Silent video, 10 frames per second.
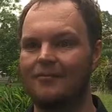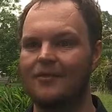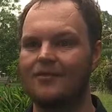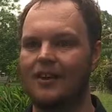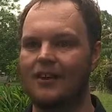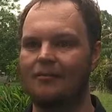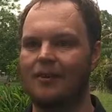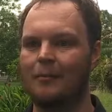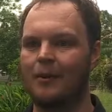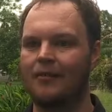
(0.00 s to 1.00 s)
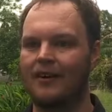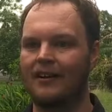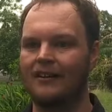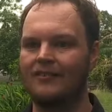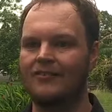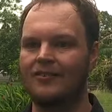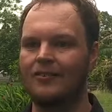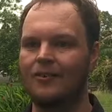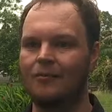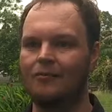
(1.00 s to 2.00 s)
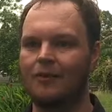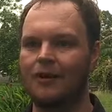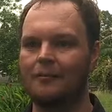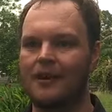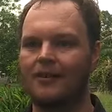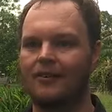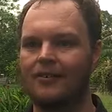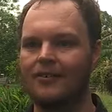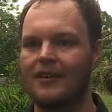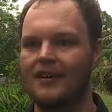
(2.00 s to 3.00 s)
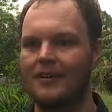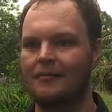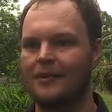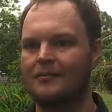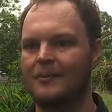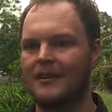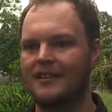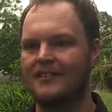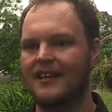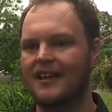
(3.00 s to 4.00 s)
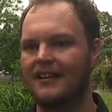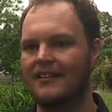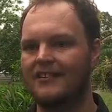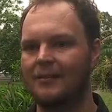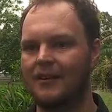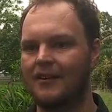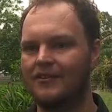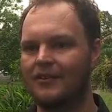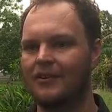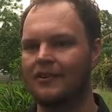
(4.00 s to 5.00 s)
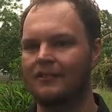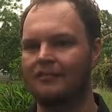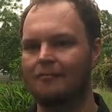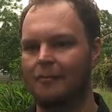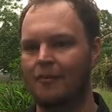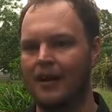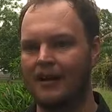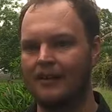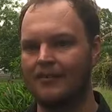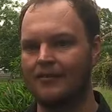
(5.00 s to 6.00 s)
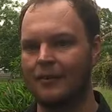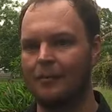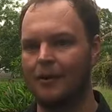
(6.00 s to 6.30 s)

fish like rainbow runner, tuna and frigate mackerels, but it's been extended to other tuna industry